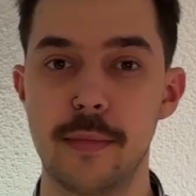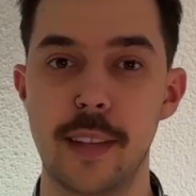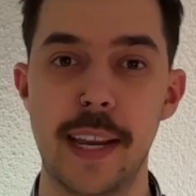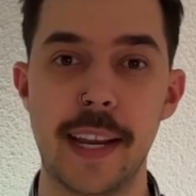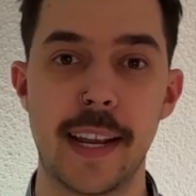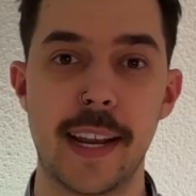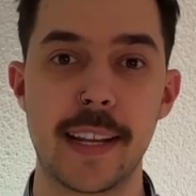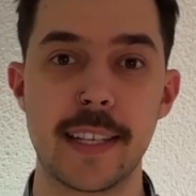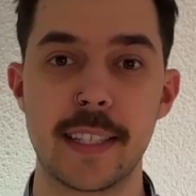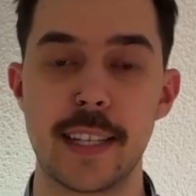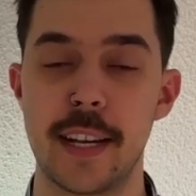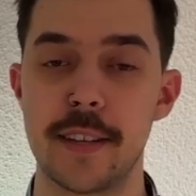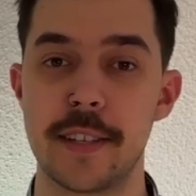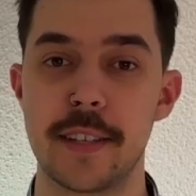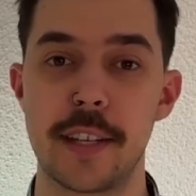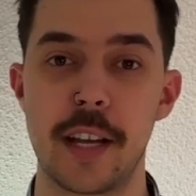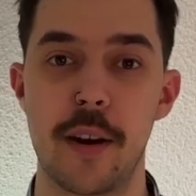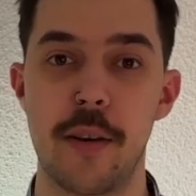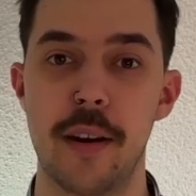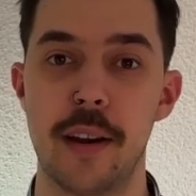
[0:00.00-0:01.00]
Hey guys, how's
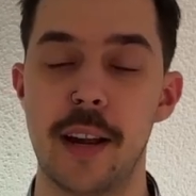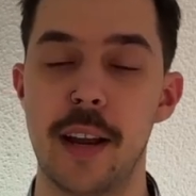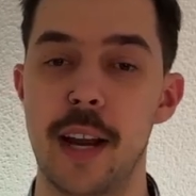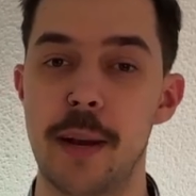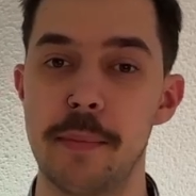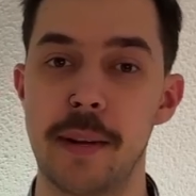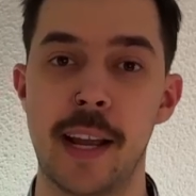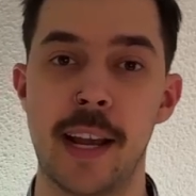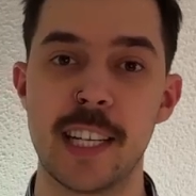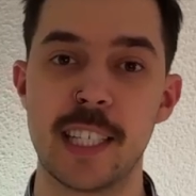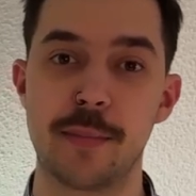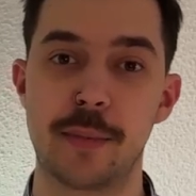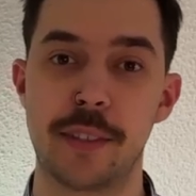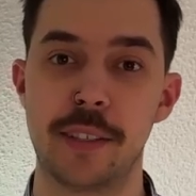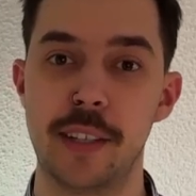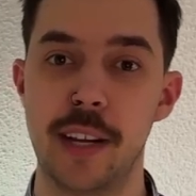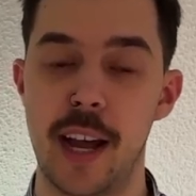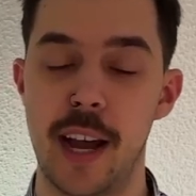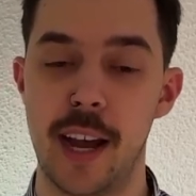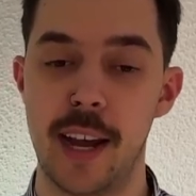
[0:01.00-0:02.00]
it going? I'm
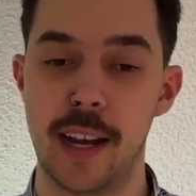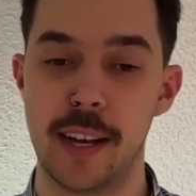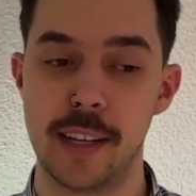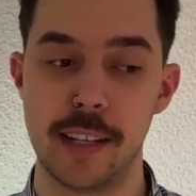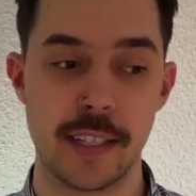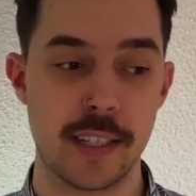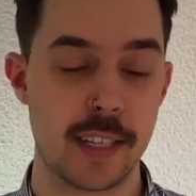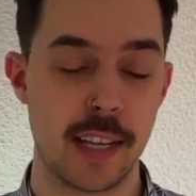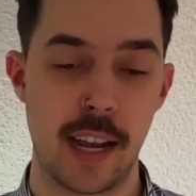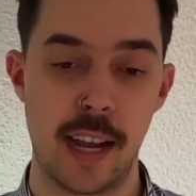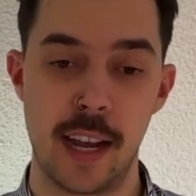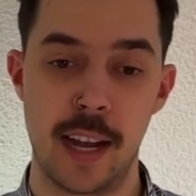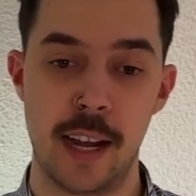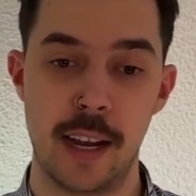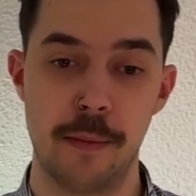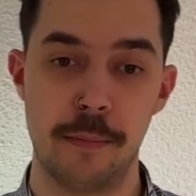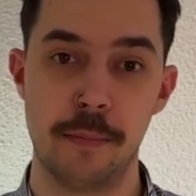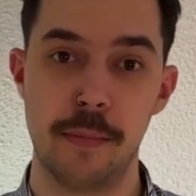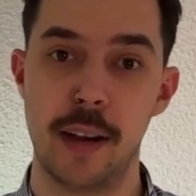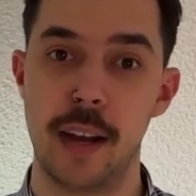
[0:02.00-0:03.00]
Casper, and
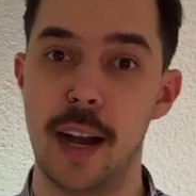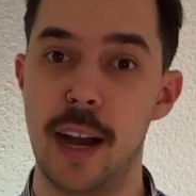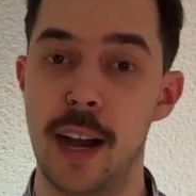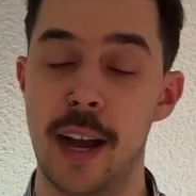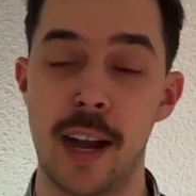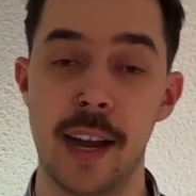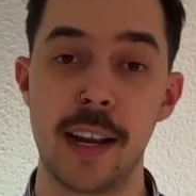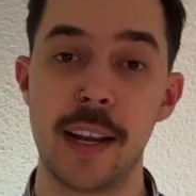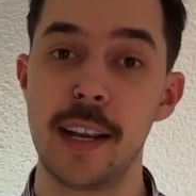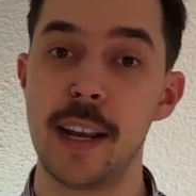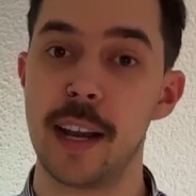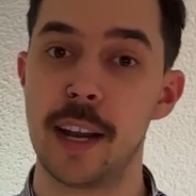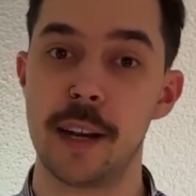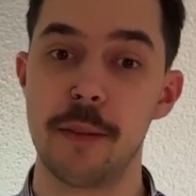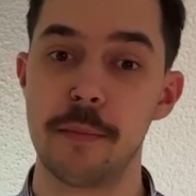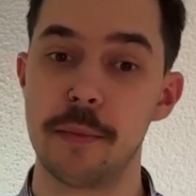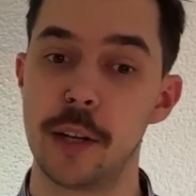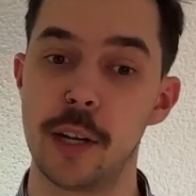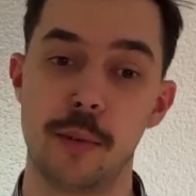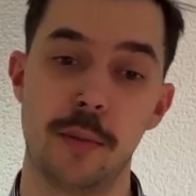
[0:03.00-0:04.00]
I
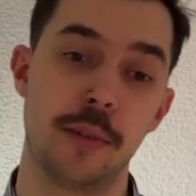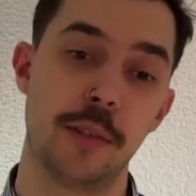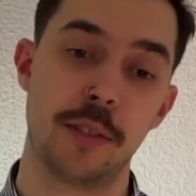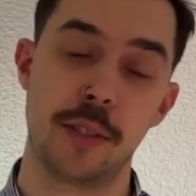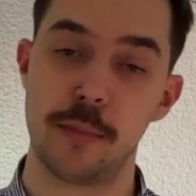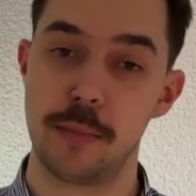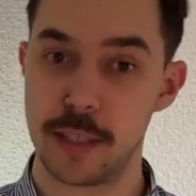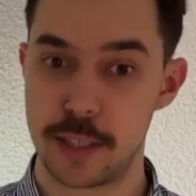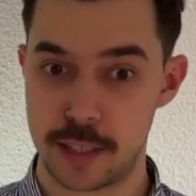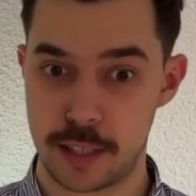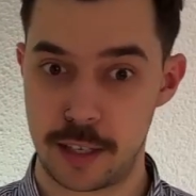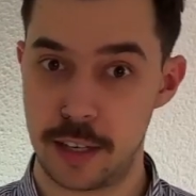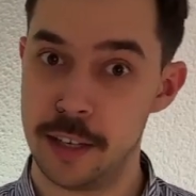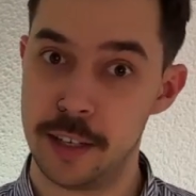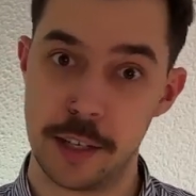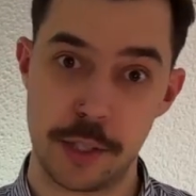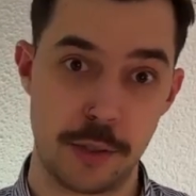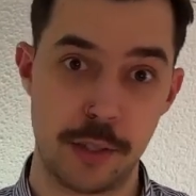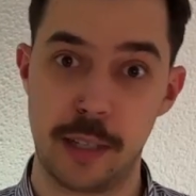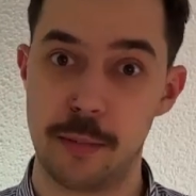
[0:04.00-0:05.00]
am going to be starting
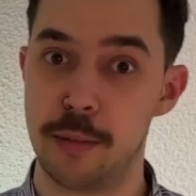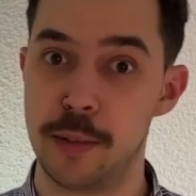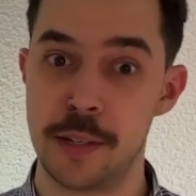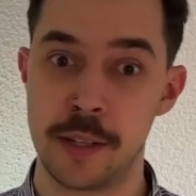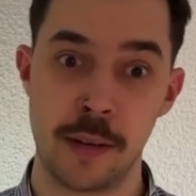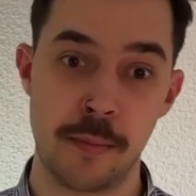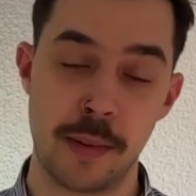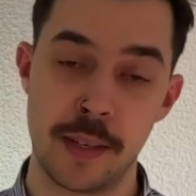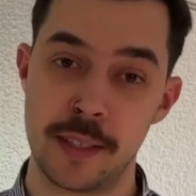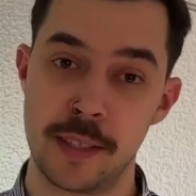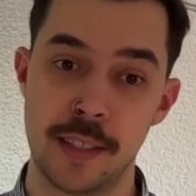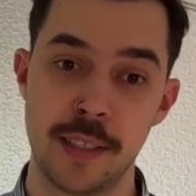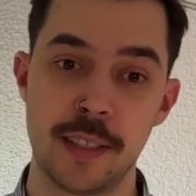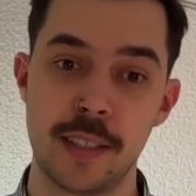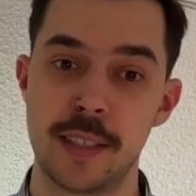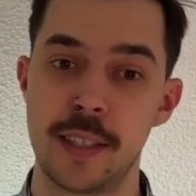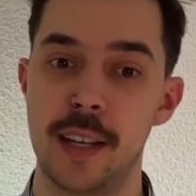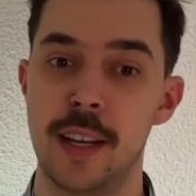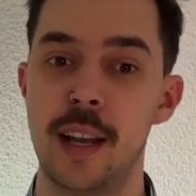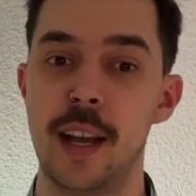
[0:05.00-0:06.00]
a 3D printing
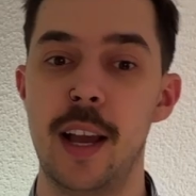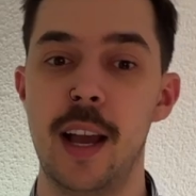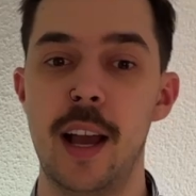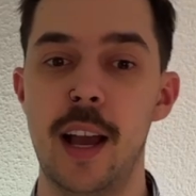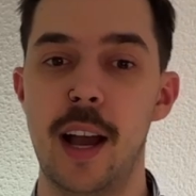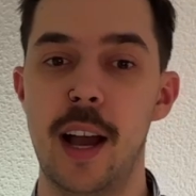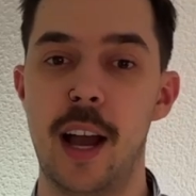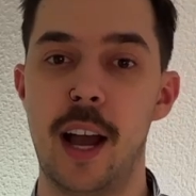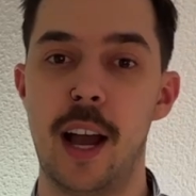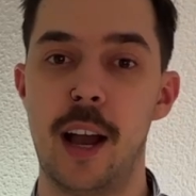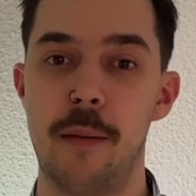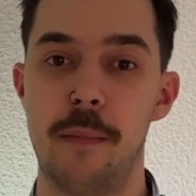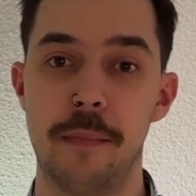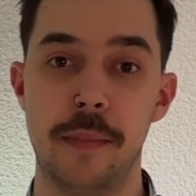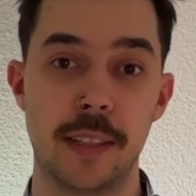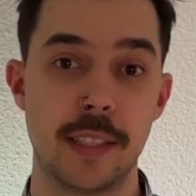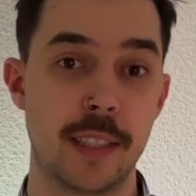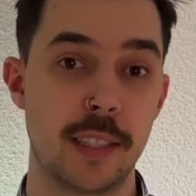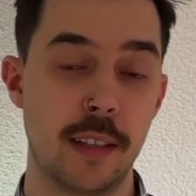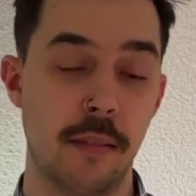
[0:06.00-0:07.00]
business.
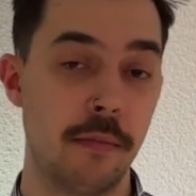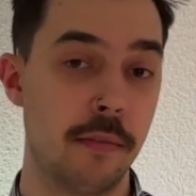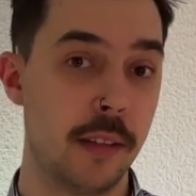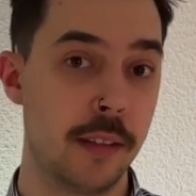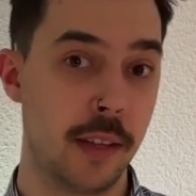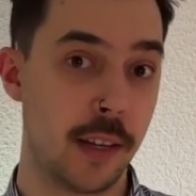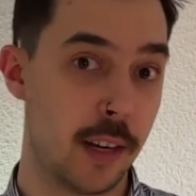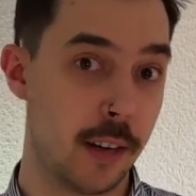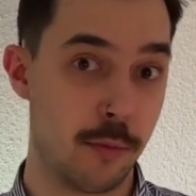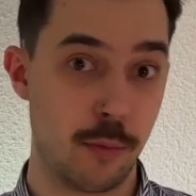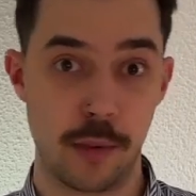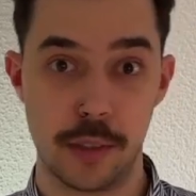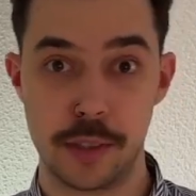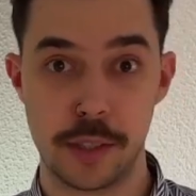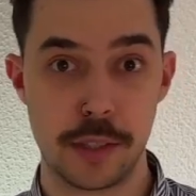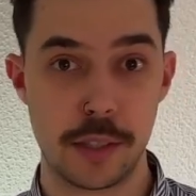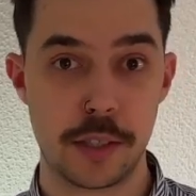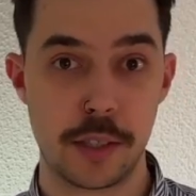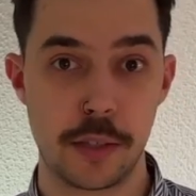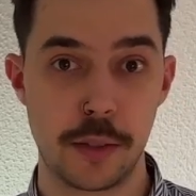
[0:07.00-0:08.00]
It's something that I've
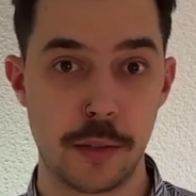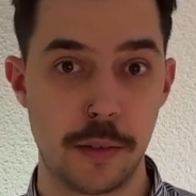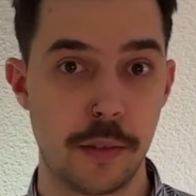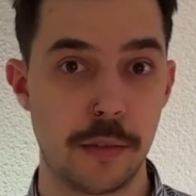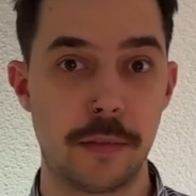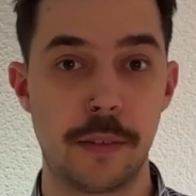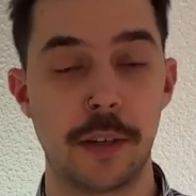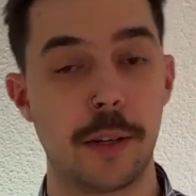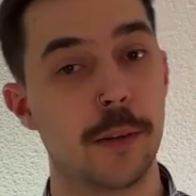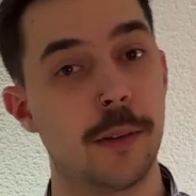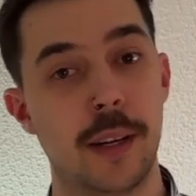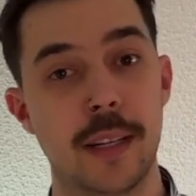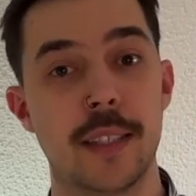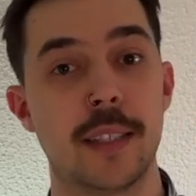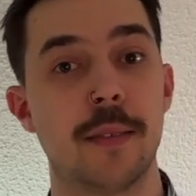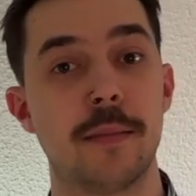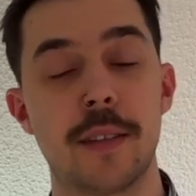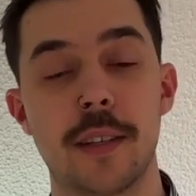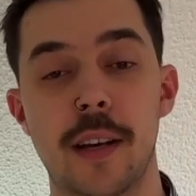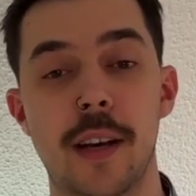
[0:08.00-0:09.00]
wanted to do for quite
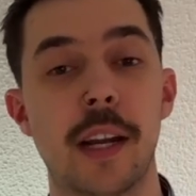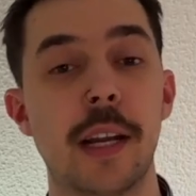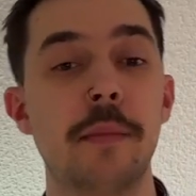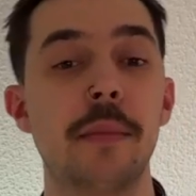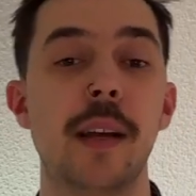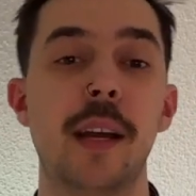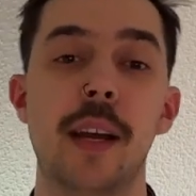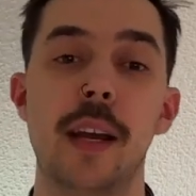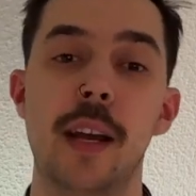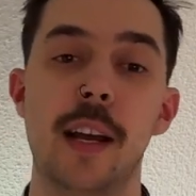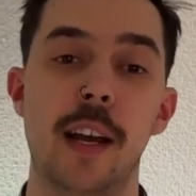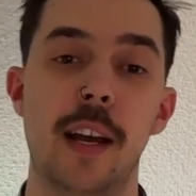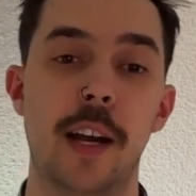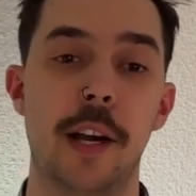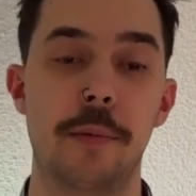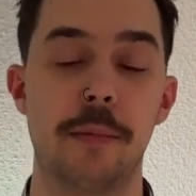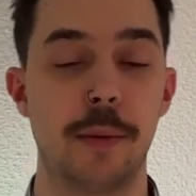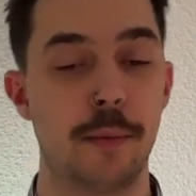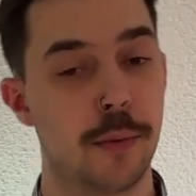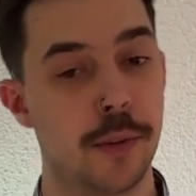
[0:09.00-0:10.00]
some time.
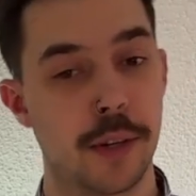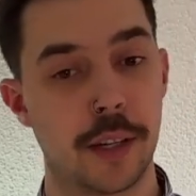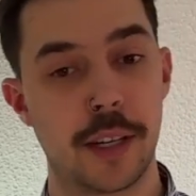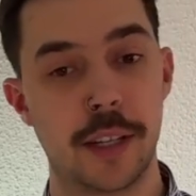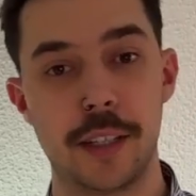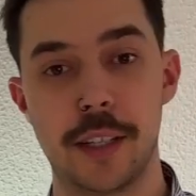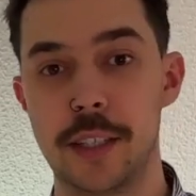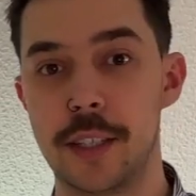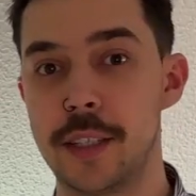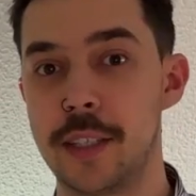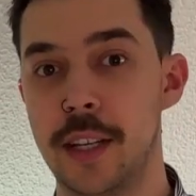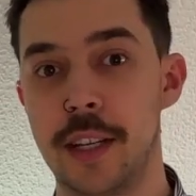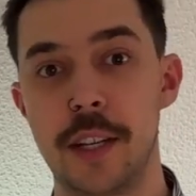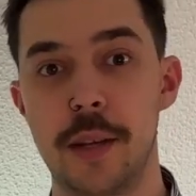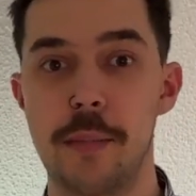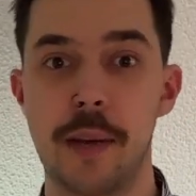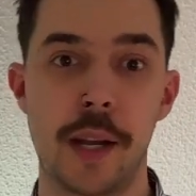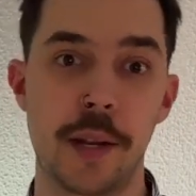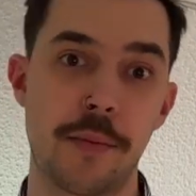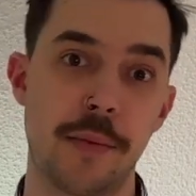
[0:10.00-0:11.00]
I've been working on it in the
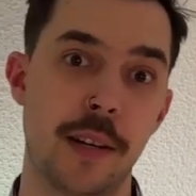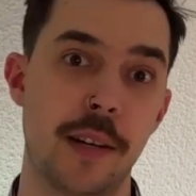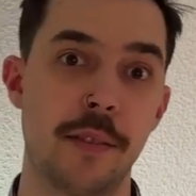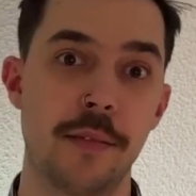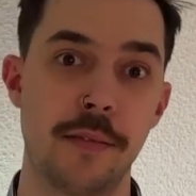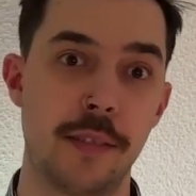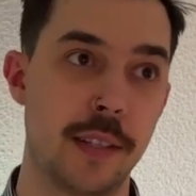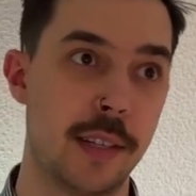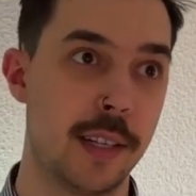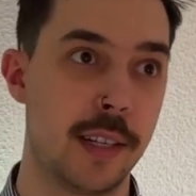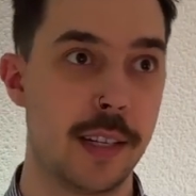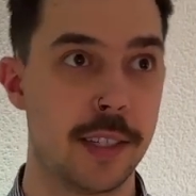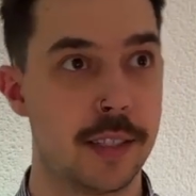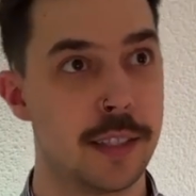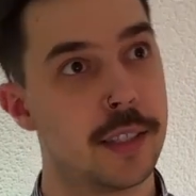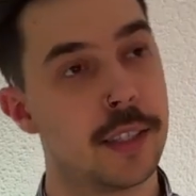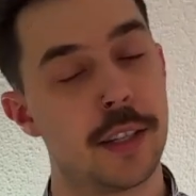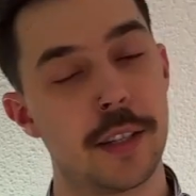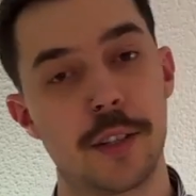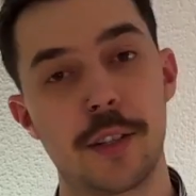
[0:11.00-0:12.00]
background for the
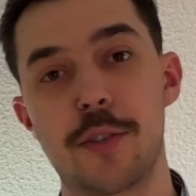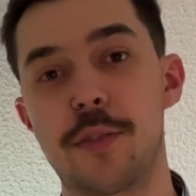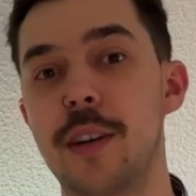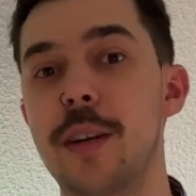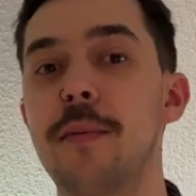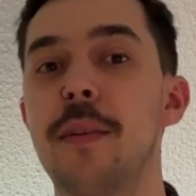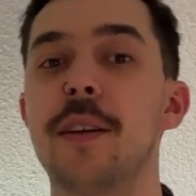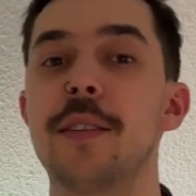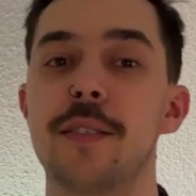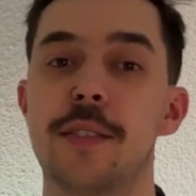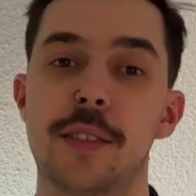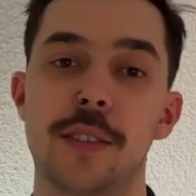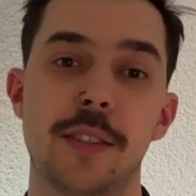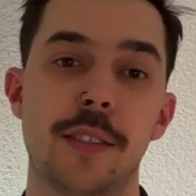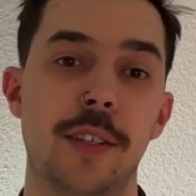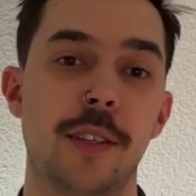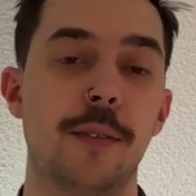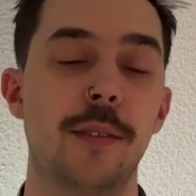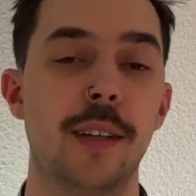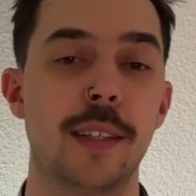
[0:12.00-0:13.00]
last 3 months or
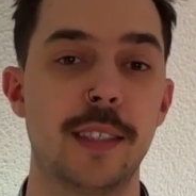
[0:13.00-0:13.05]
so.